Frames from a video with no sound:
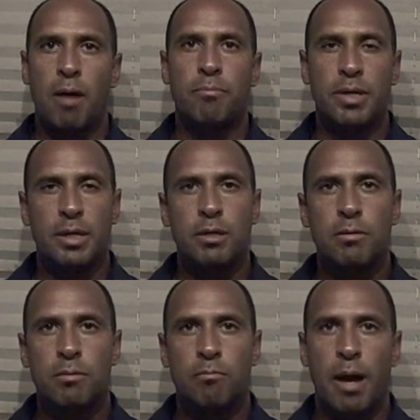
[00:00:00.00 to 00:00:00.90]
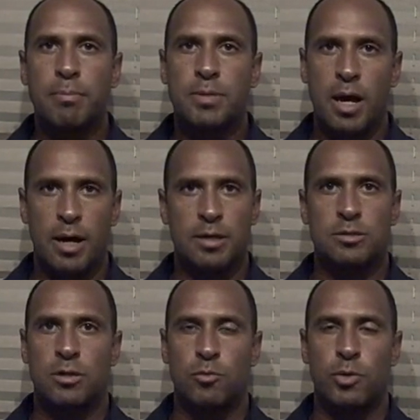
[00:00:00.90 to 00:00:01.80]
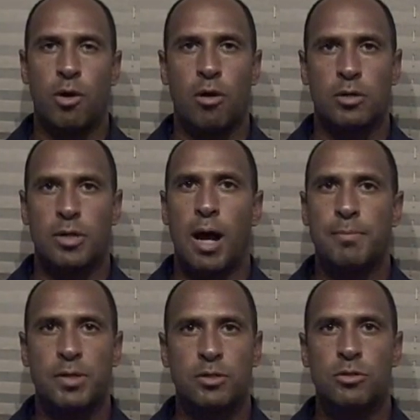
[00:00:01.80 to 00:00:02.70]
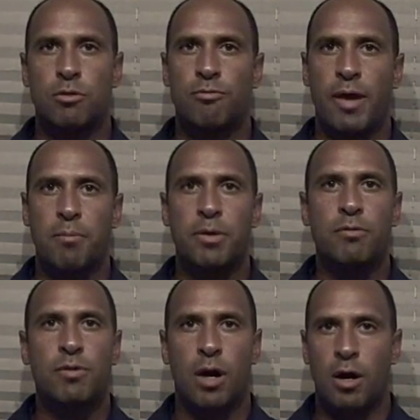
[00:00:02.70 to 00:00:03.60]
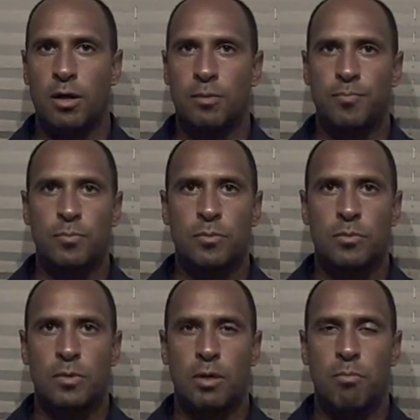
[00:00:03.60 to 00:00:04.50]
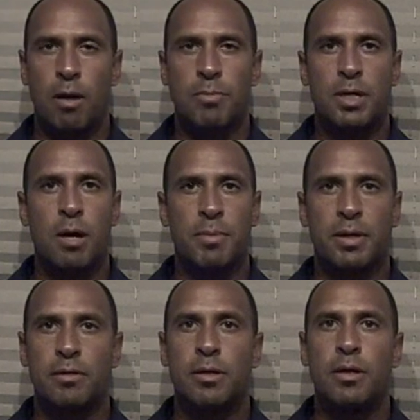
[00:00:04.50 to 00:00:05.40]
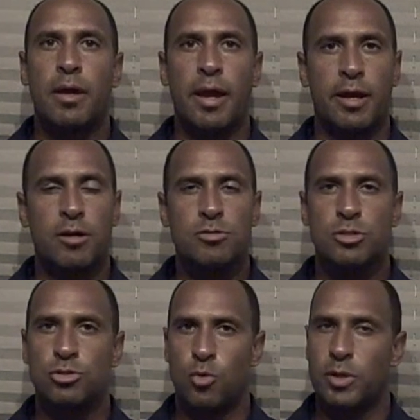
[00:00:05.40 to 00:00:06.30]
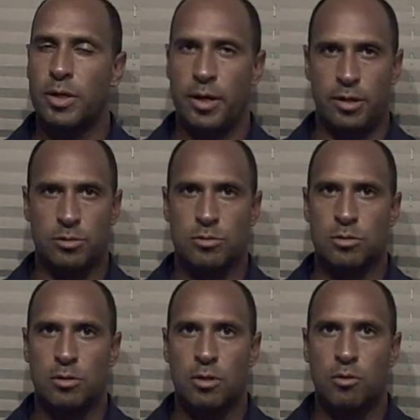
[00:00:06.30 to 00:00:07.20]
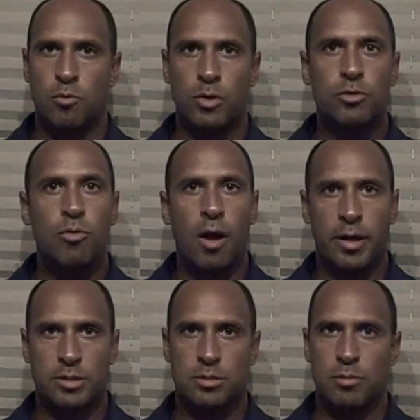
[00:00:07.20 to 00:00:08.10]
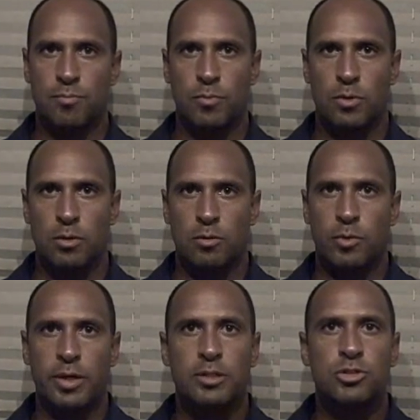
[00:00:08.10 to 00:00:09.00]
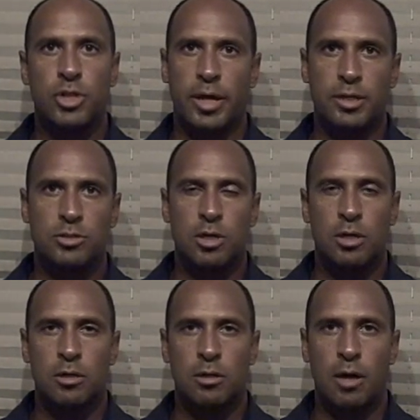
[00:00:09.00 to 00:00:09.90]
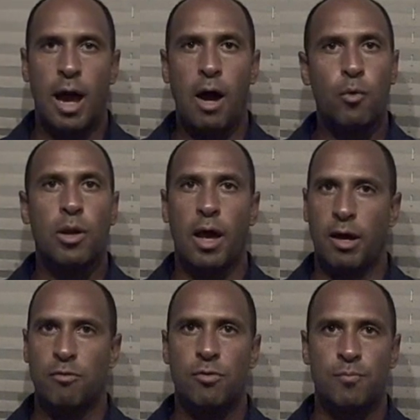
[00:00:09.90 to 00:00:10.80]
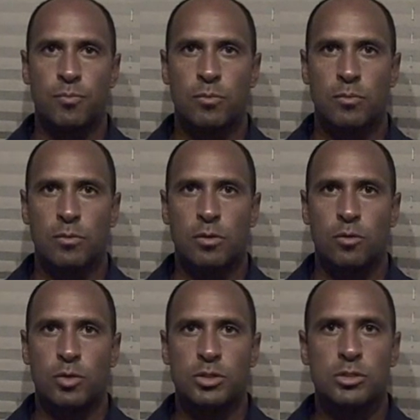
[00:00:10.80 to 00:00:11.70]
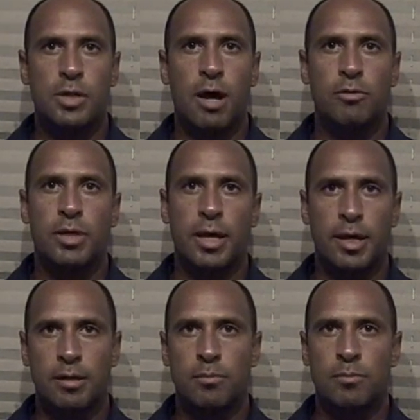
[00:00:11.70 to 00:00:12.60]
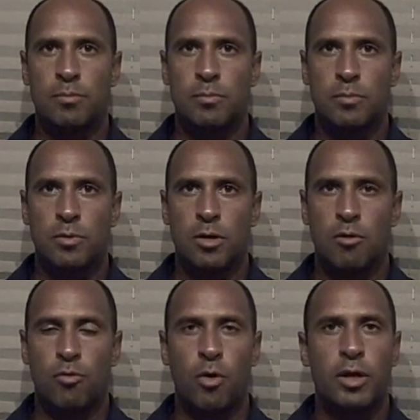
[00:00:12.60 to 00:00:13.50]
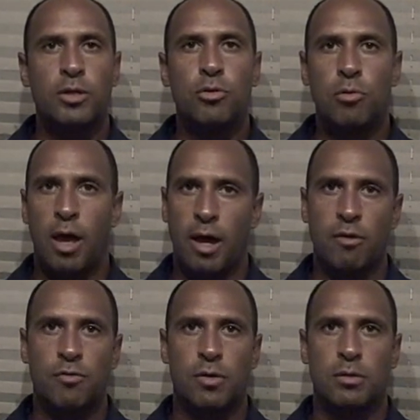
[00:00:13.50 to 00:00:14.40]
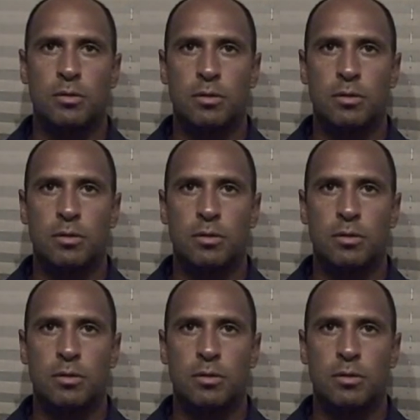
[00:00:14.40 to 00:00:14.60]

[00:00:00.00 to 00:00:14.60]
By being baptized, we are adopted into the family of God, and by becoming heirs and joint heirs with Christ, we exchange our life, which is now dead, for a new life,